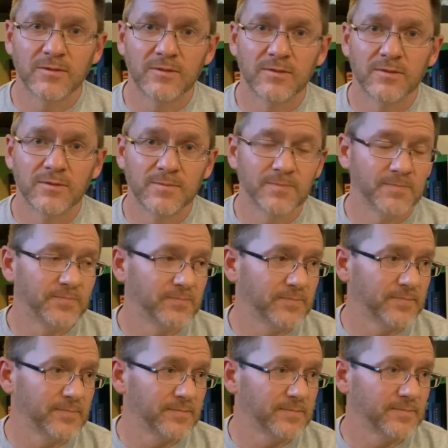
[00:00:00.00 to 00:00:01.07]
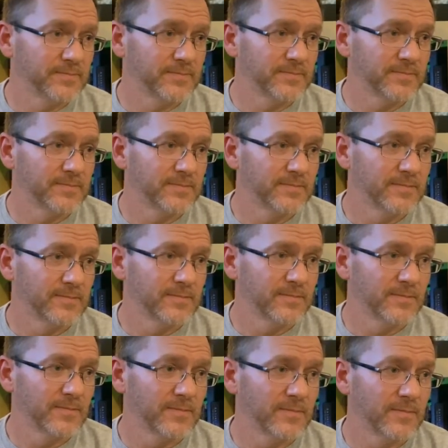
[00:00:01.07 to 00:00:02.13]

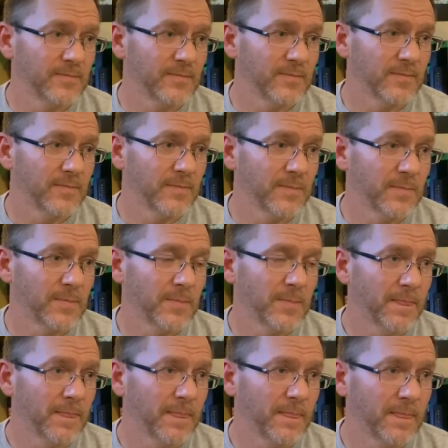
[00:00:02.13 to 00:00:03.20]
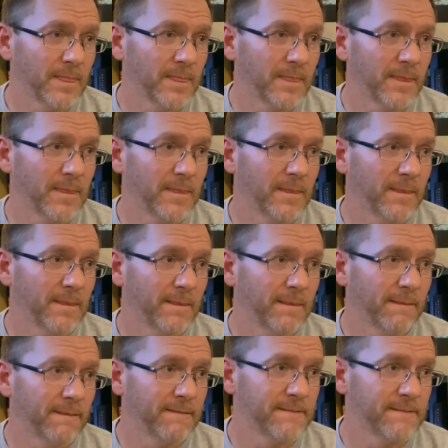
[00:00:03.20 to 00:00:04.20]
(not speaking)